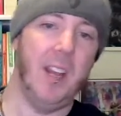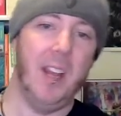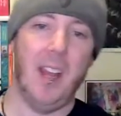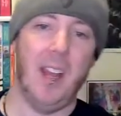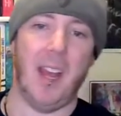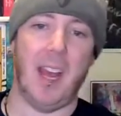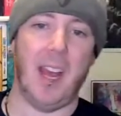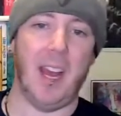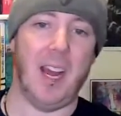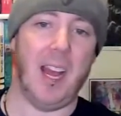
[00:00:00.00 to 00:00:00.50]

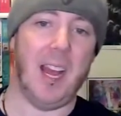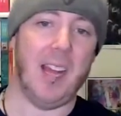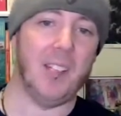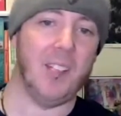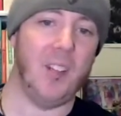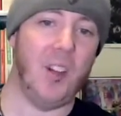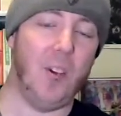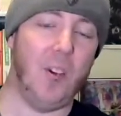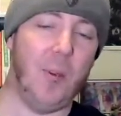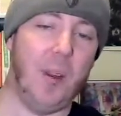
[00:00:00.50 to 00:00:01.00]
and as
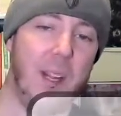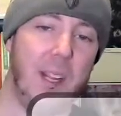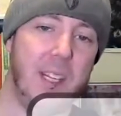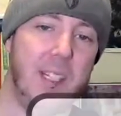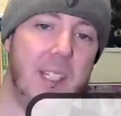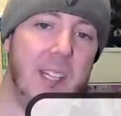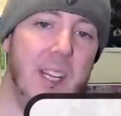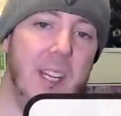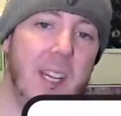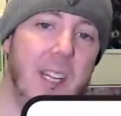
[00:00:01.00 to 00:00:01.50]
always,
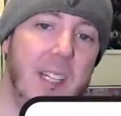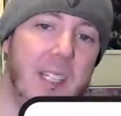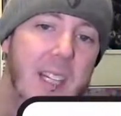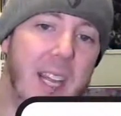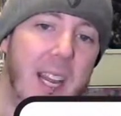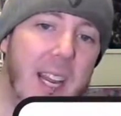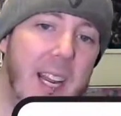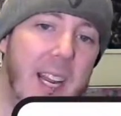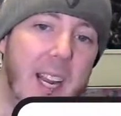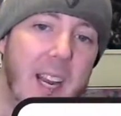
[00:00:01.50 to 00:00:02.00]

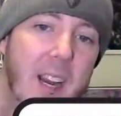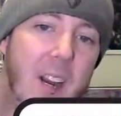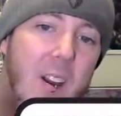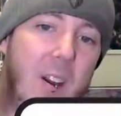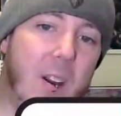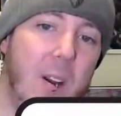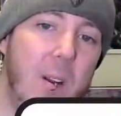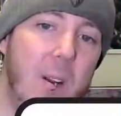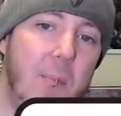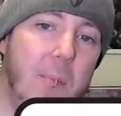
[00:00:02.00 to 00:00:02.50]
take care,
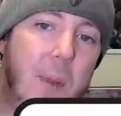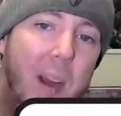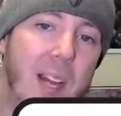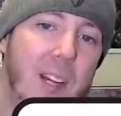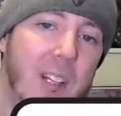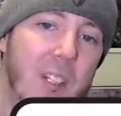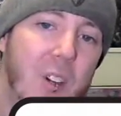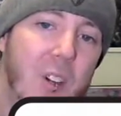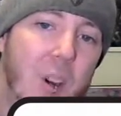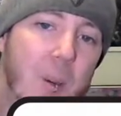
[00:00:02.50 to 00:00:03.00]

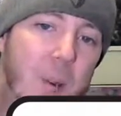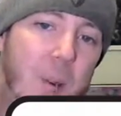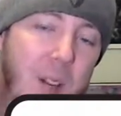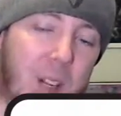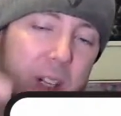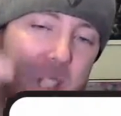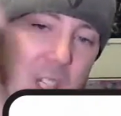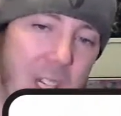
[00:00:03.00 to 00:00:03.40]
practice harm reduction,